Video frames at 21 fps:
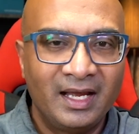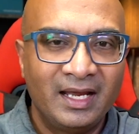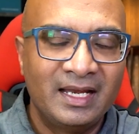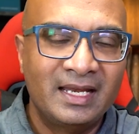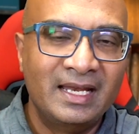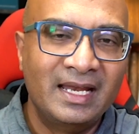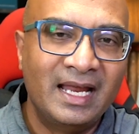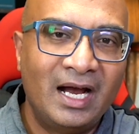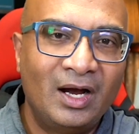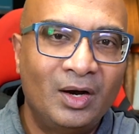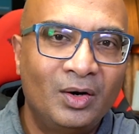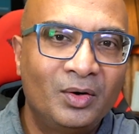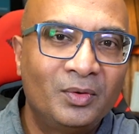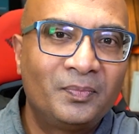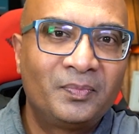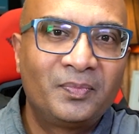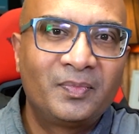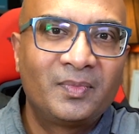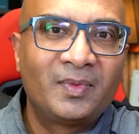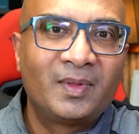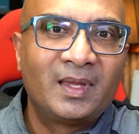Now,
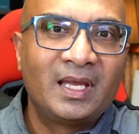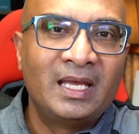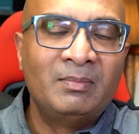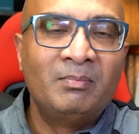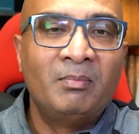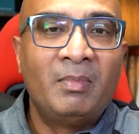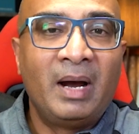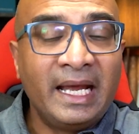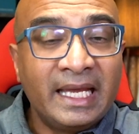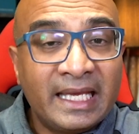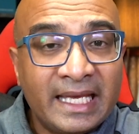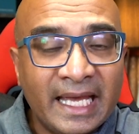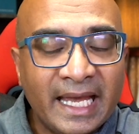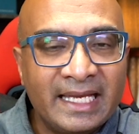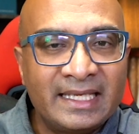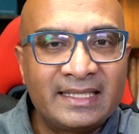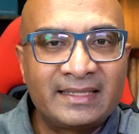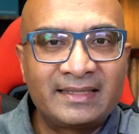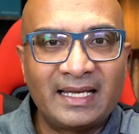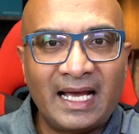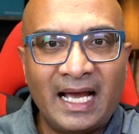in my
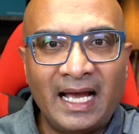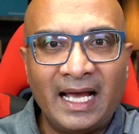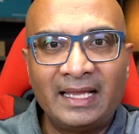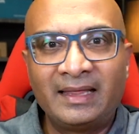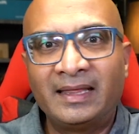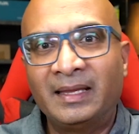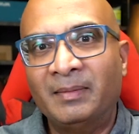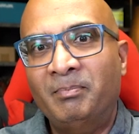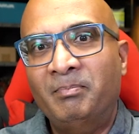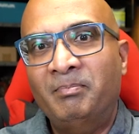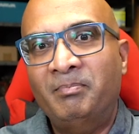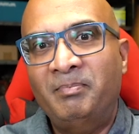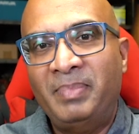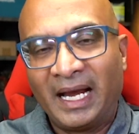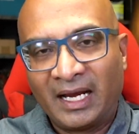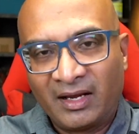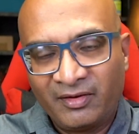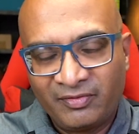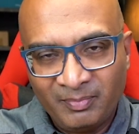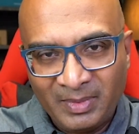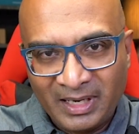case, at the
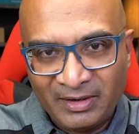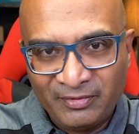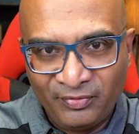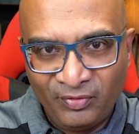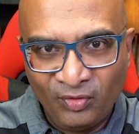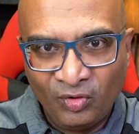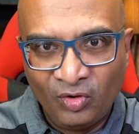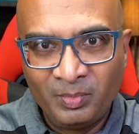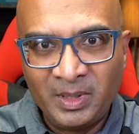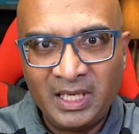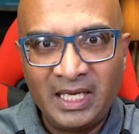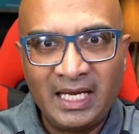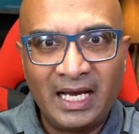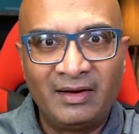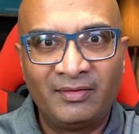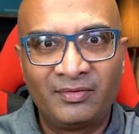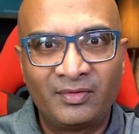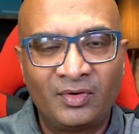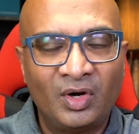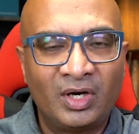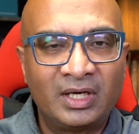back of my 4B,
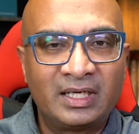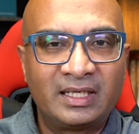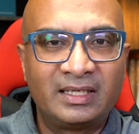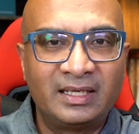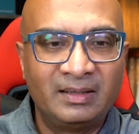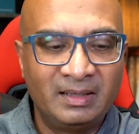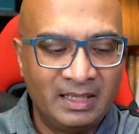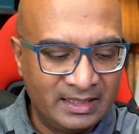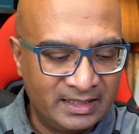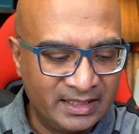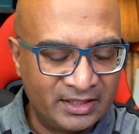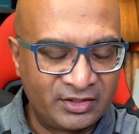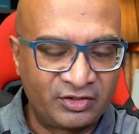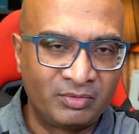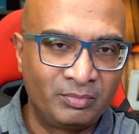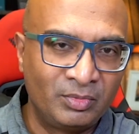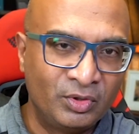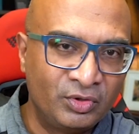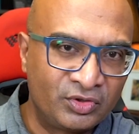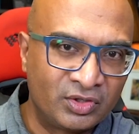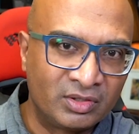I've got a
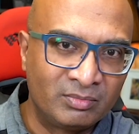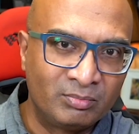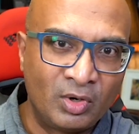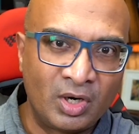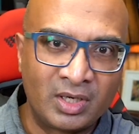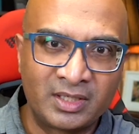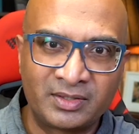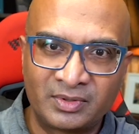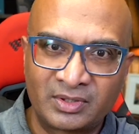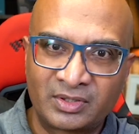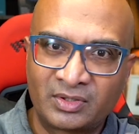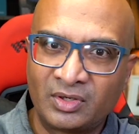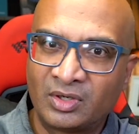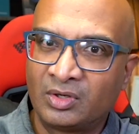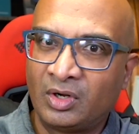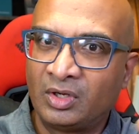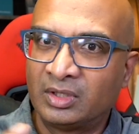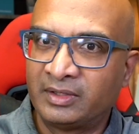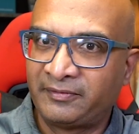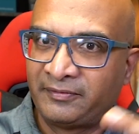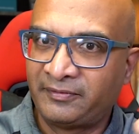distribution box. It's got
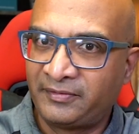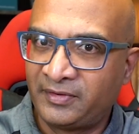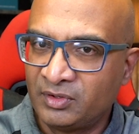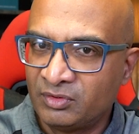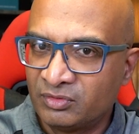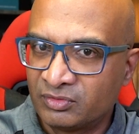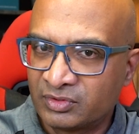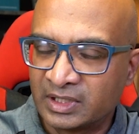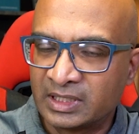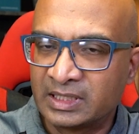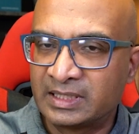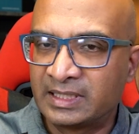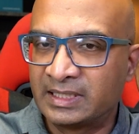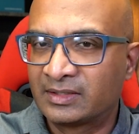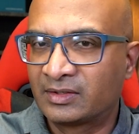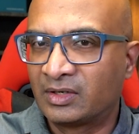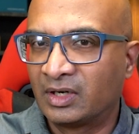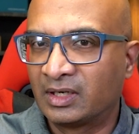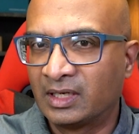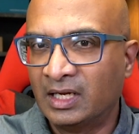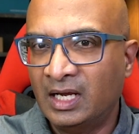all the fuses,
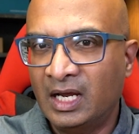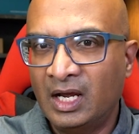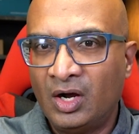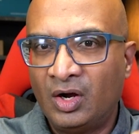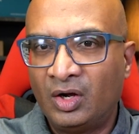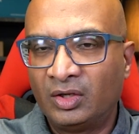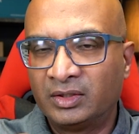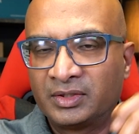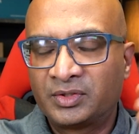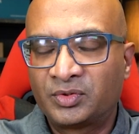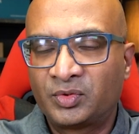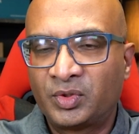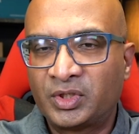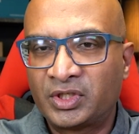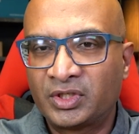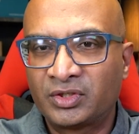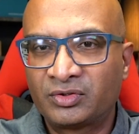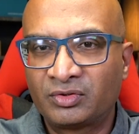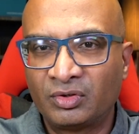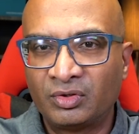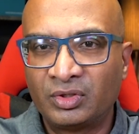it's got all the
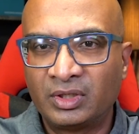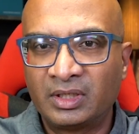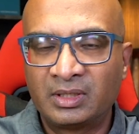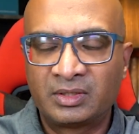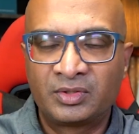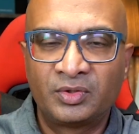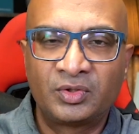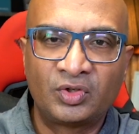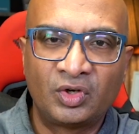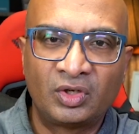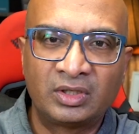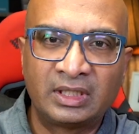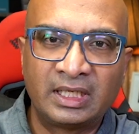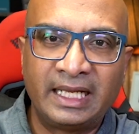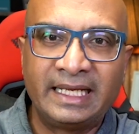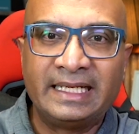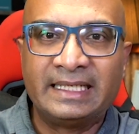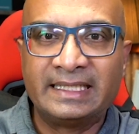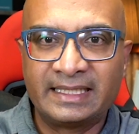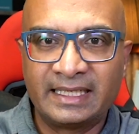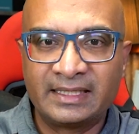switches to switch on the
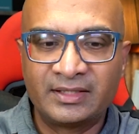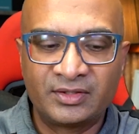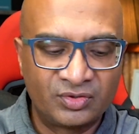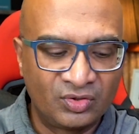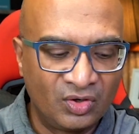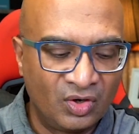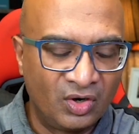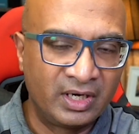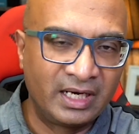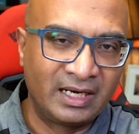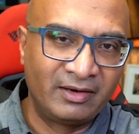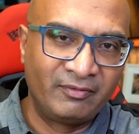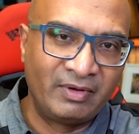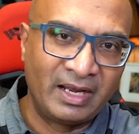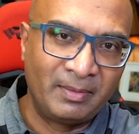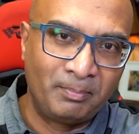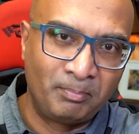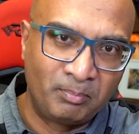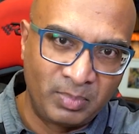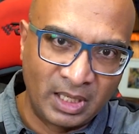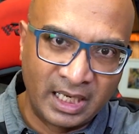lights and so on, and where
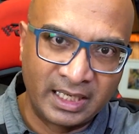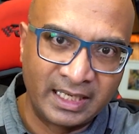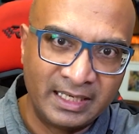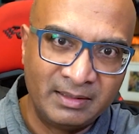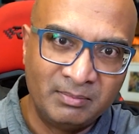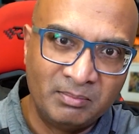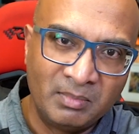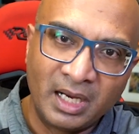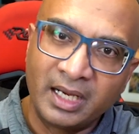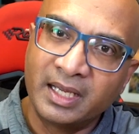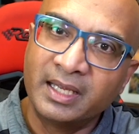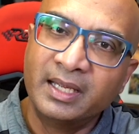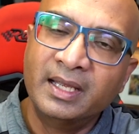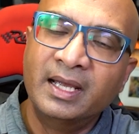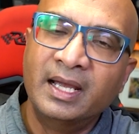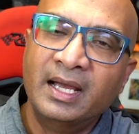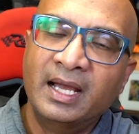I plug in my